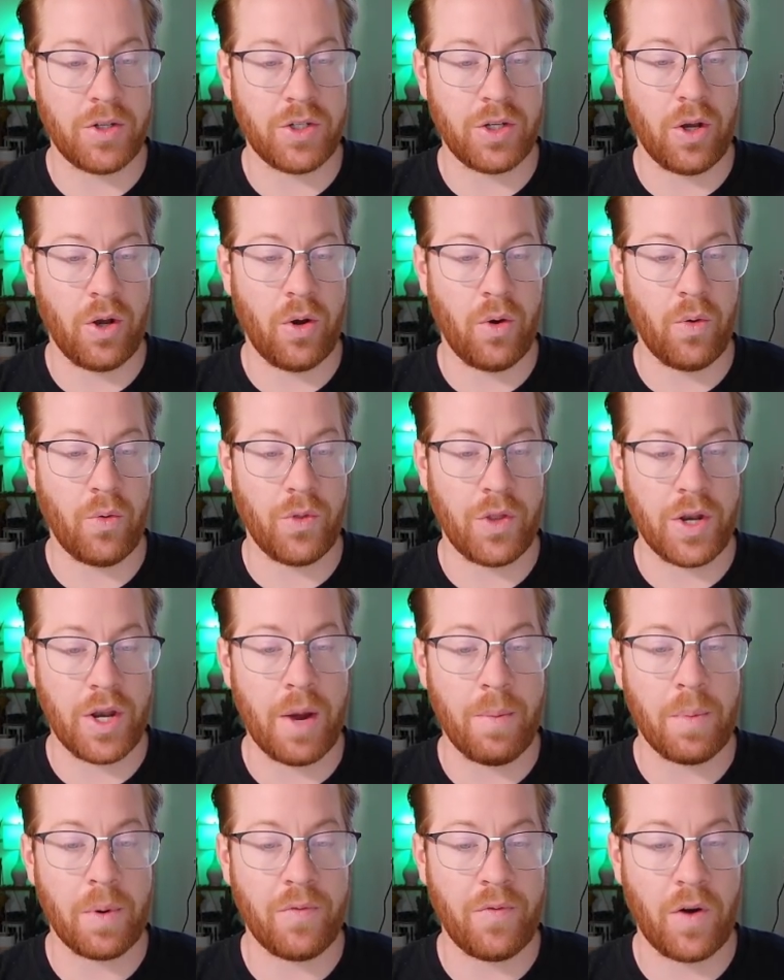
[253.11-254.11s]
So the
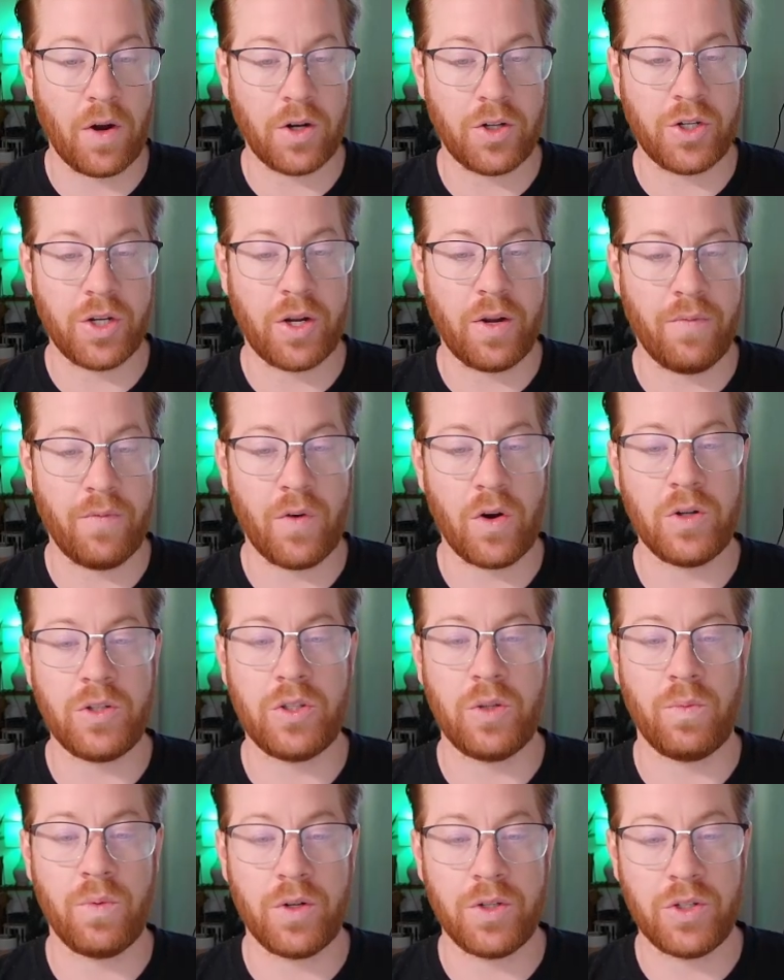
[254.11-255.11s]
number function
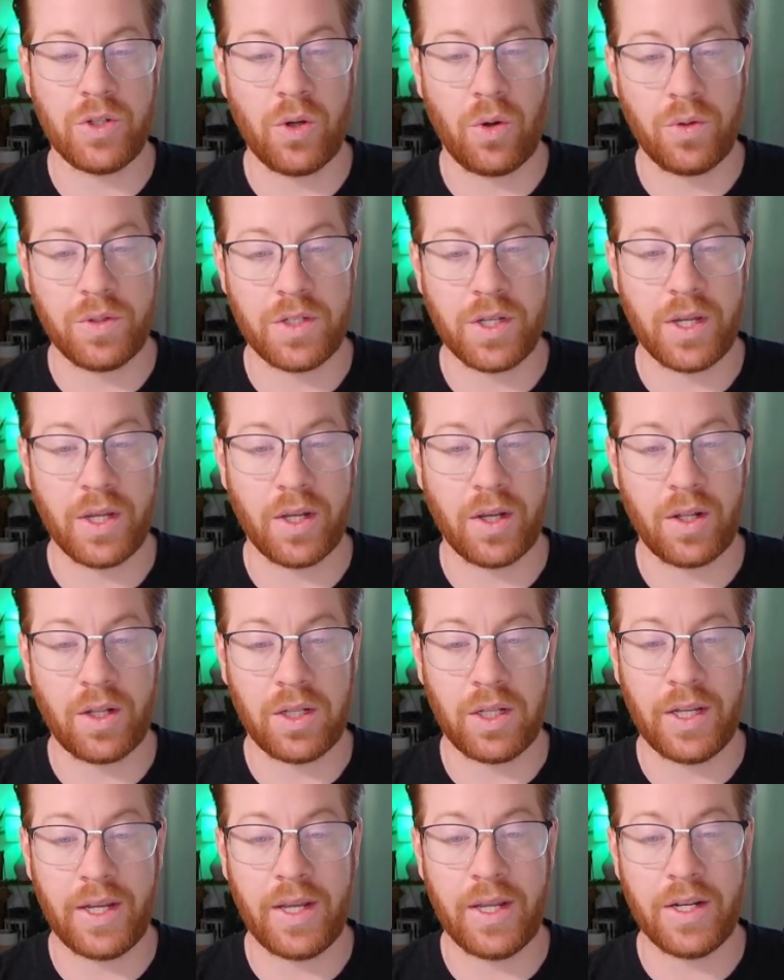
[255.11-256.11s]
converts the resulting
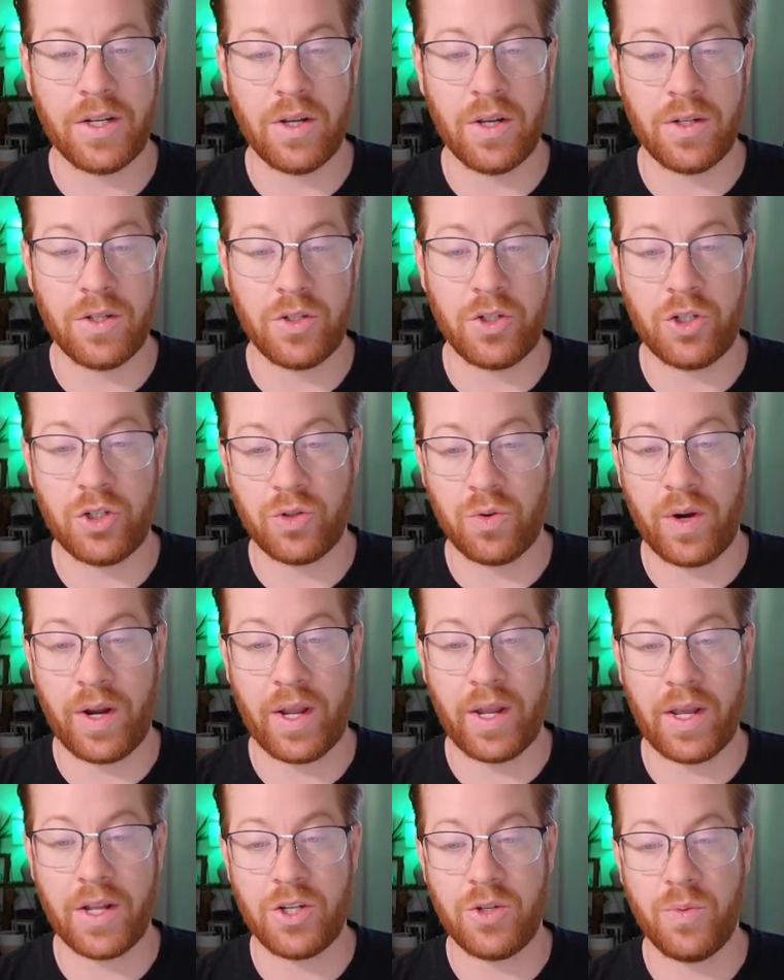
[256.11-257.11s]
clean
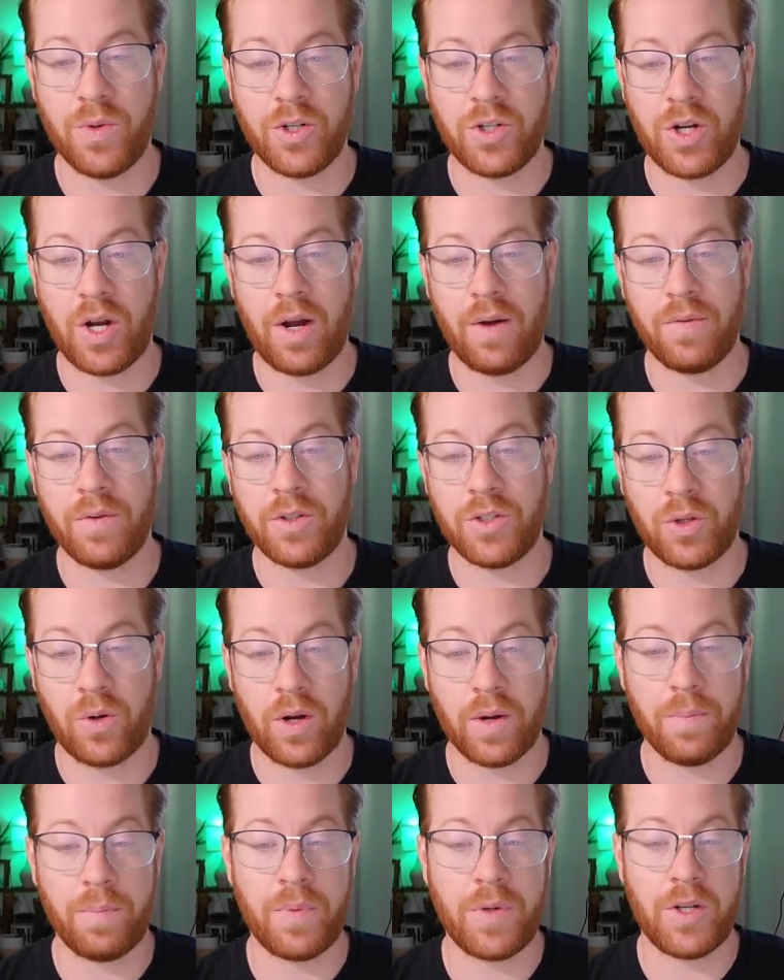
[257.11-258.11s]
string into a
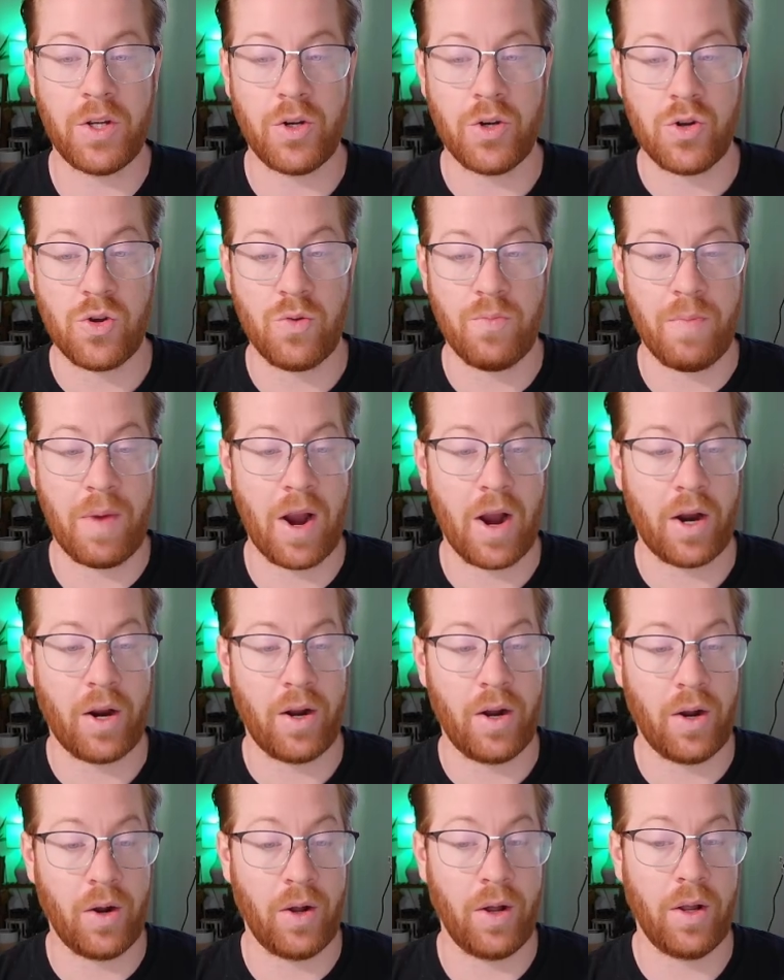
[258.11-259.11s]
JavaScript
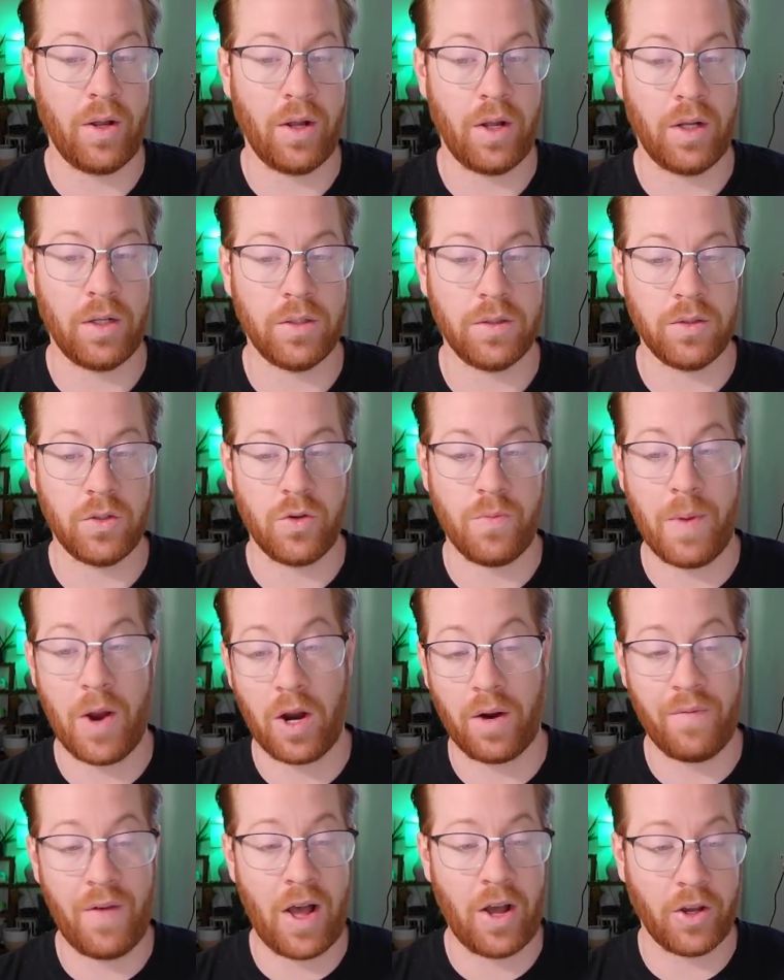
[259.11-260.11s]

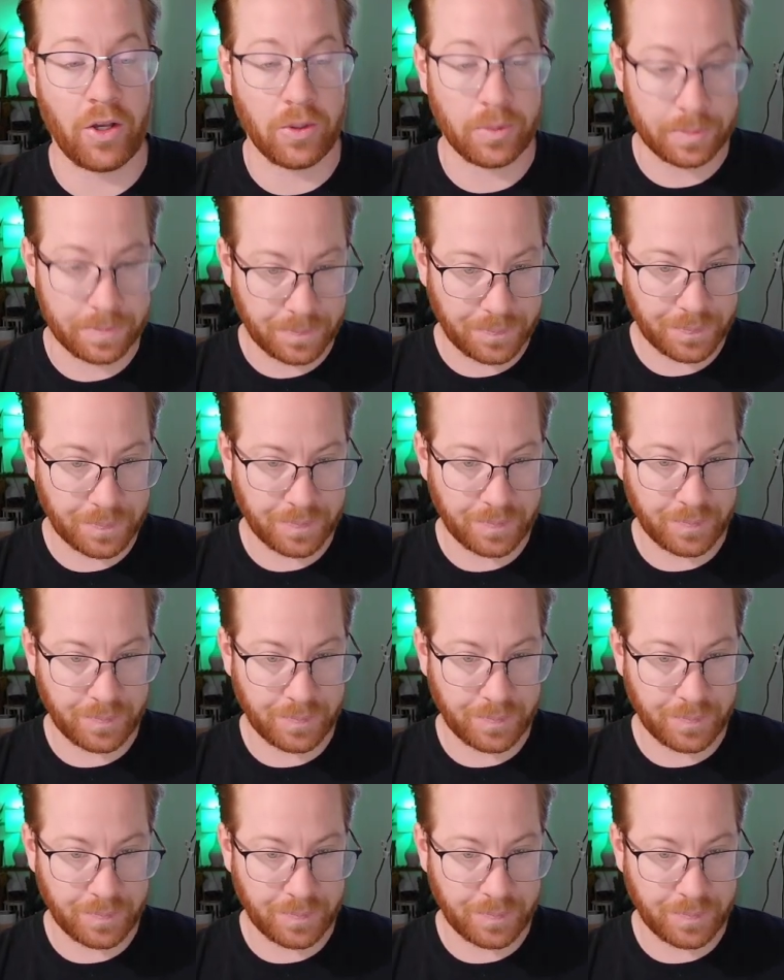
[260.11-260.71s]
numeric value.